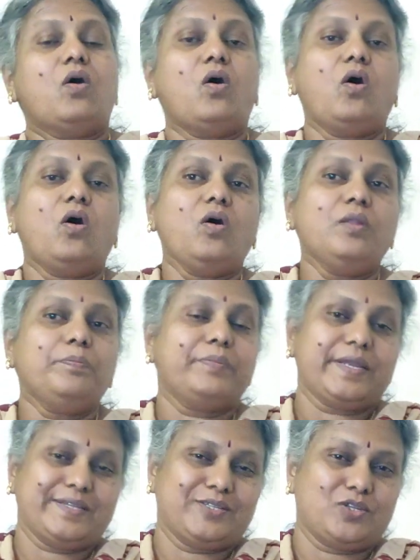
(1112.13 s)
All
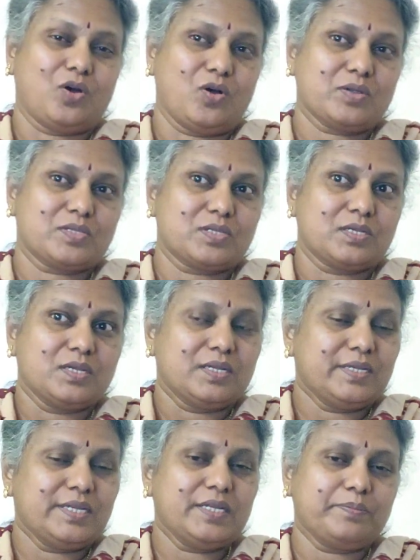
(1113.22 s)
pet dogs
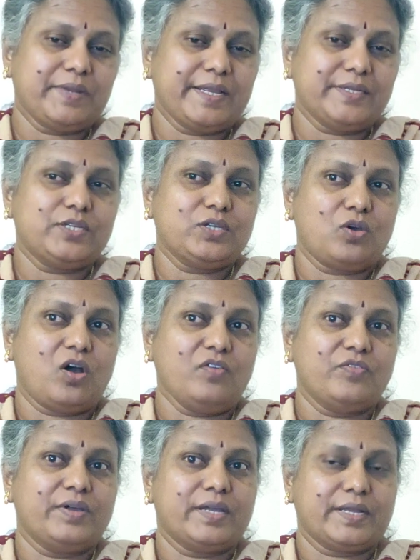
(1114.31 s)
need plenty
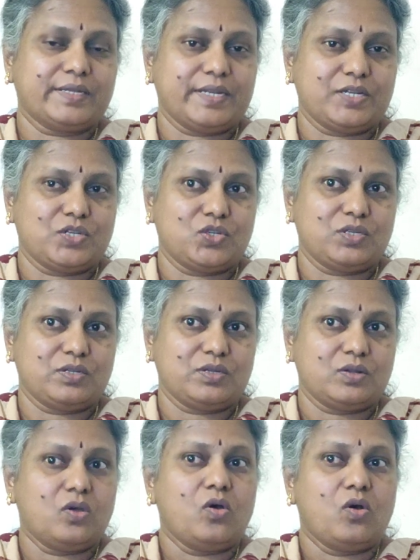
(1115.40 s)
of
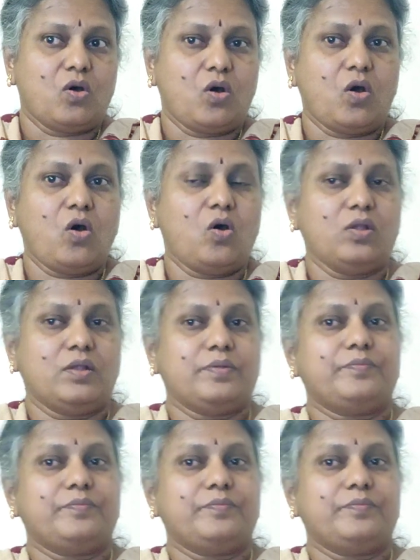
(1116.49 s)
attention. All.